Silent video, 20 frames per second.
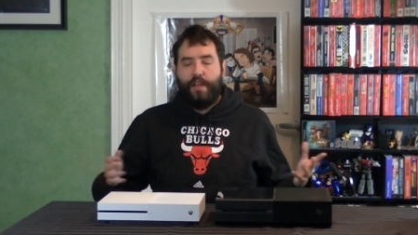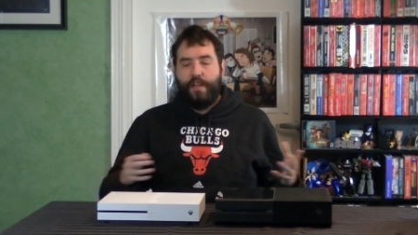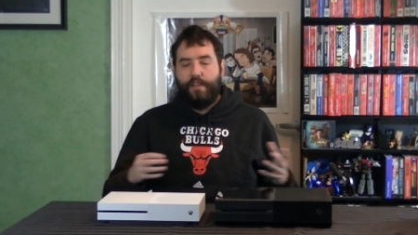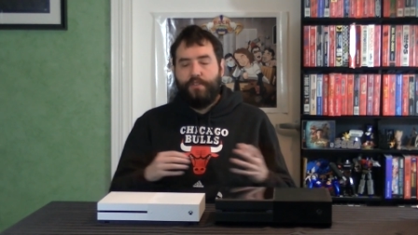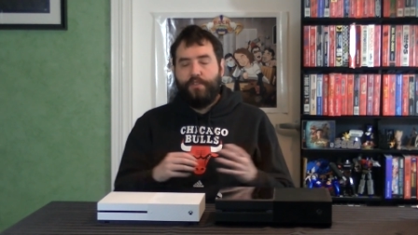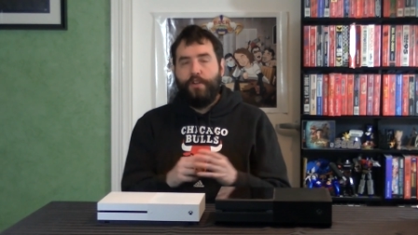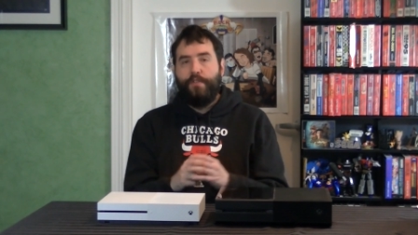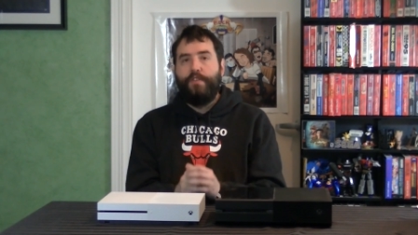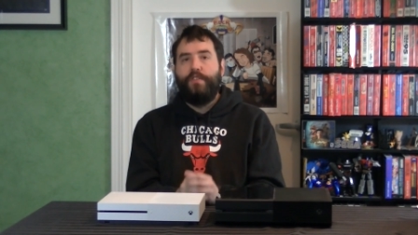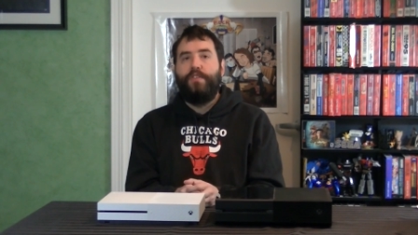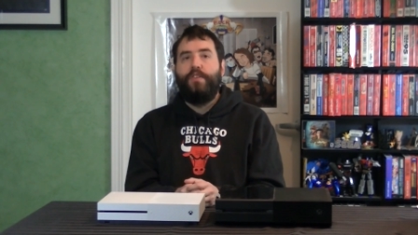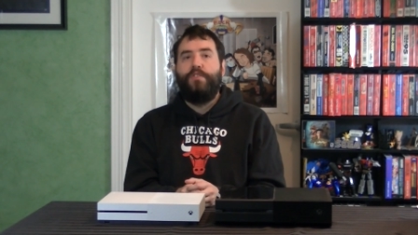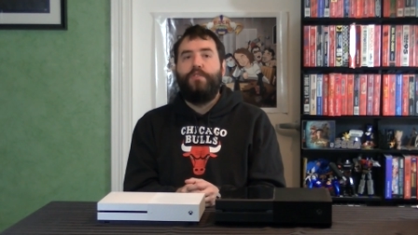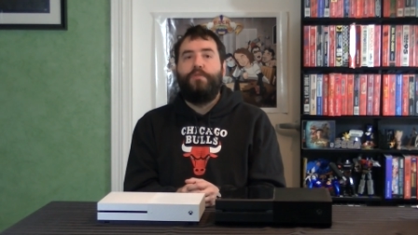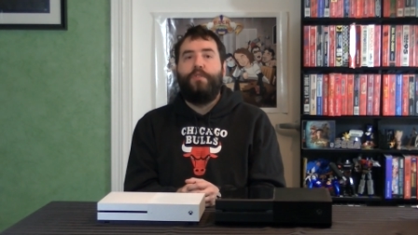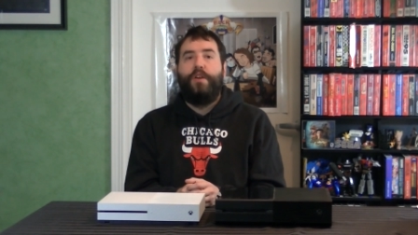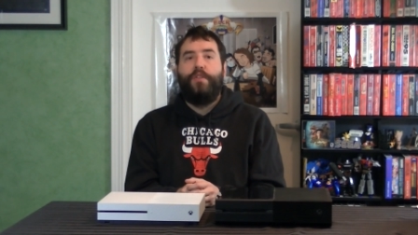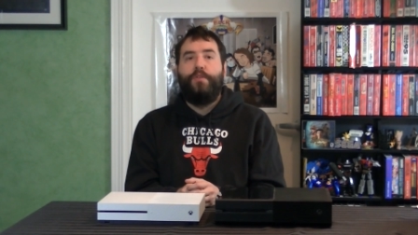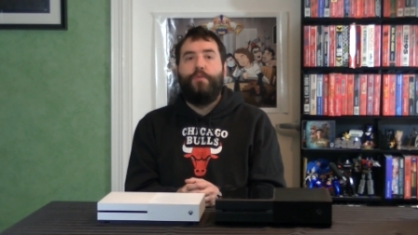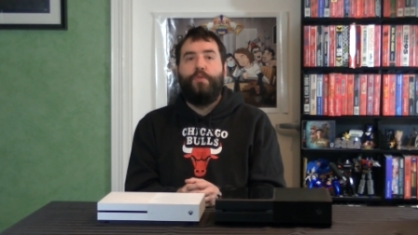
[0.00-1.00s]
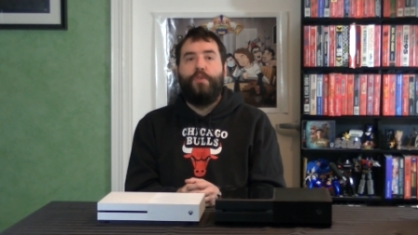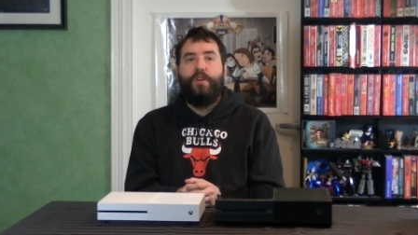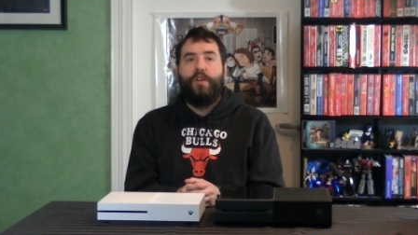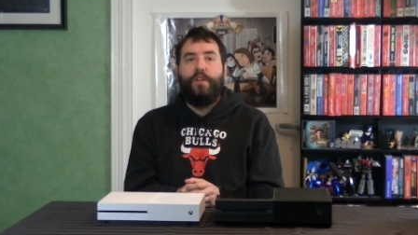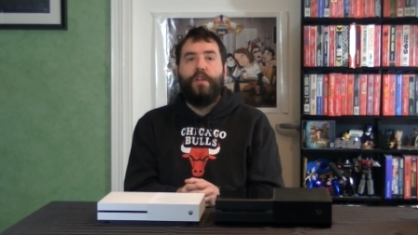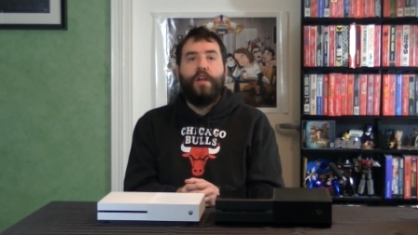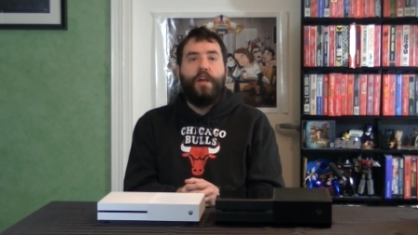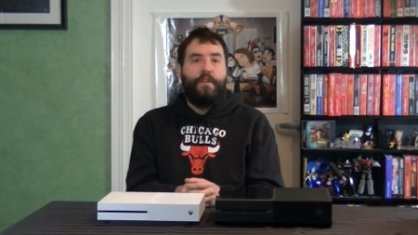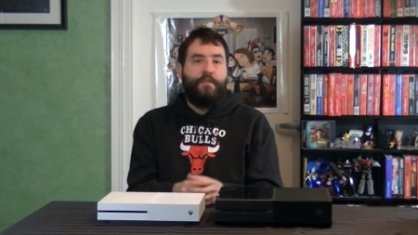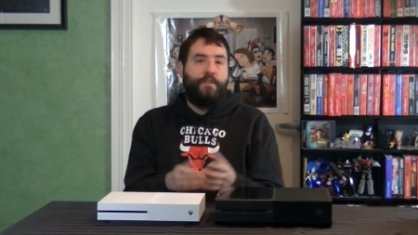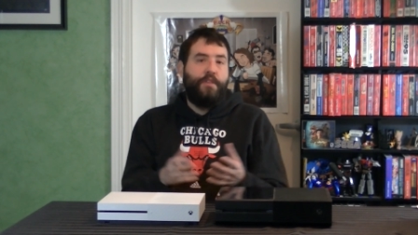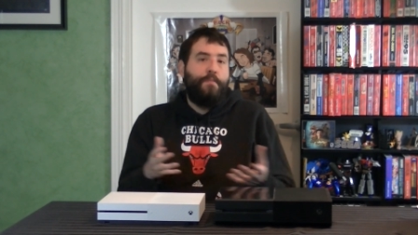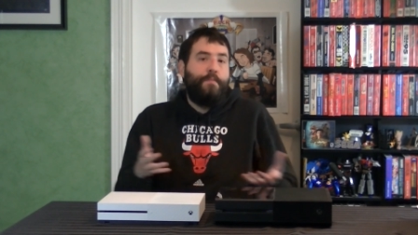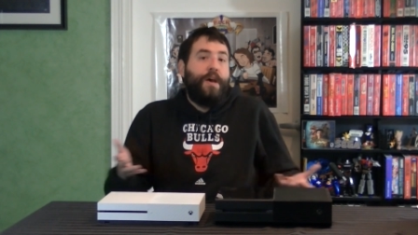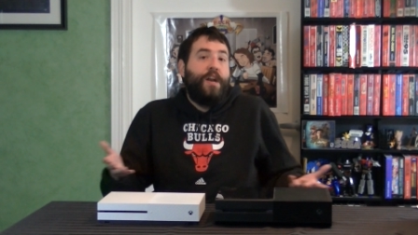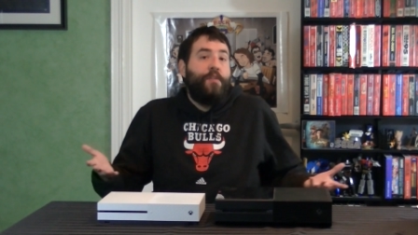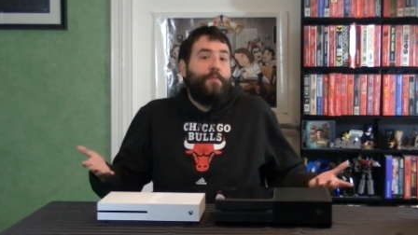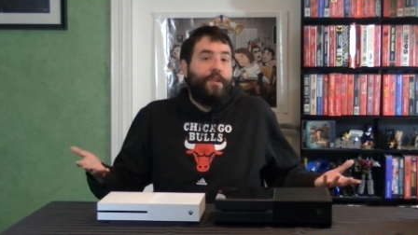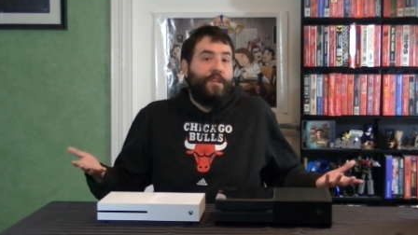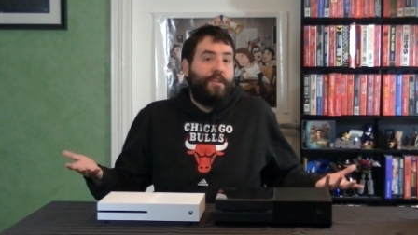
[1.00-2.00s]
services around the world for the
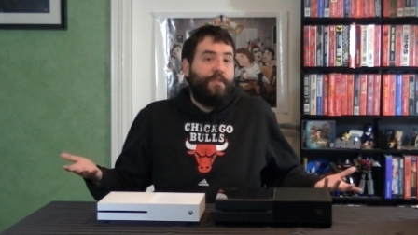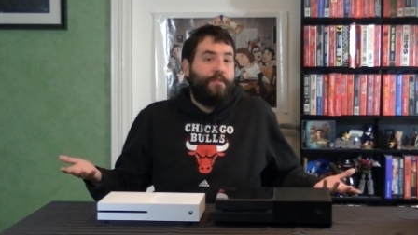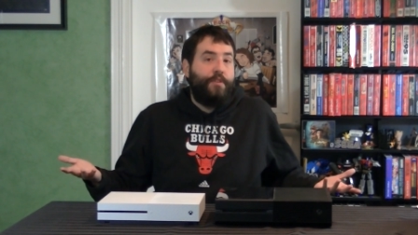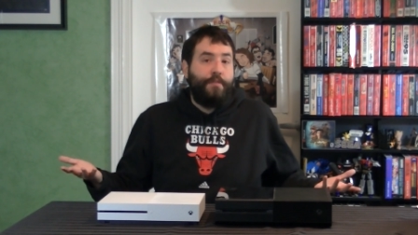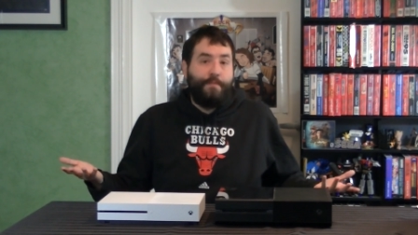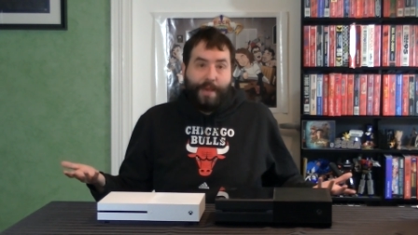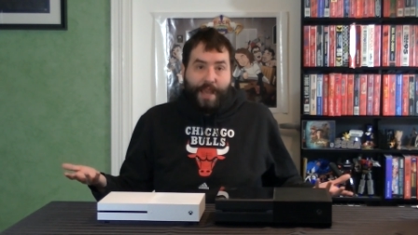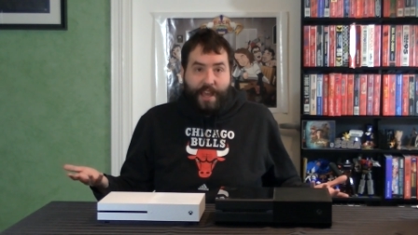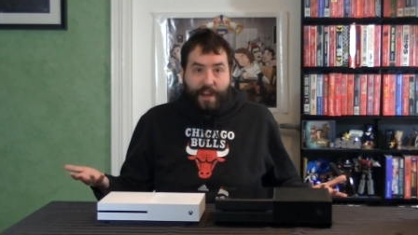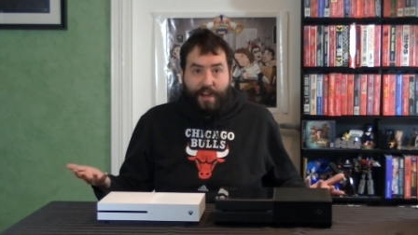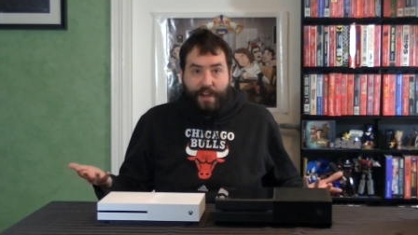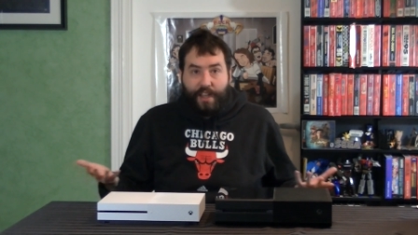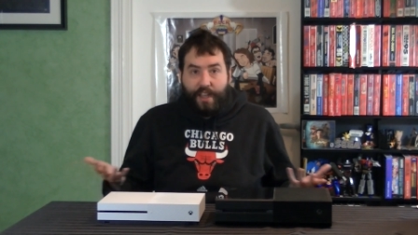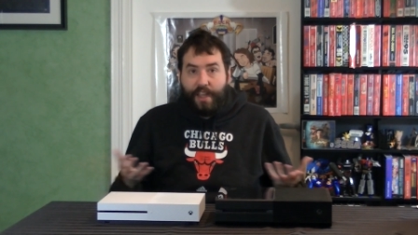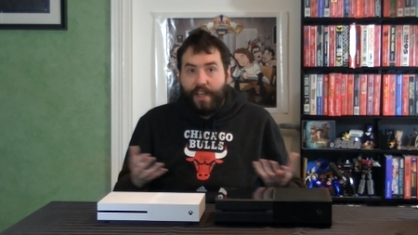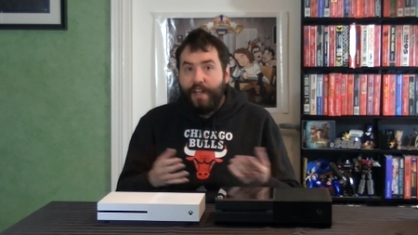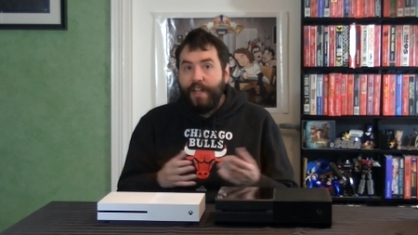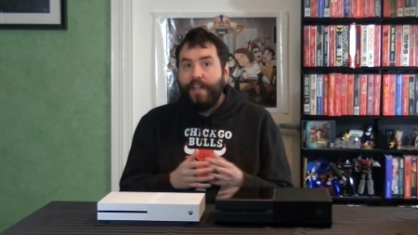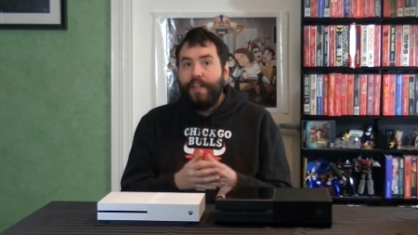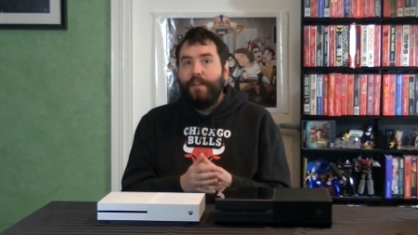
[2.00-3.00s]
betterment of humanity.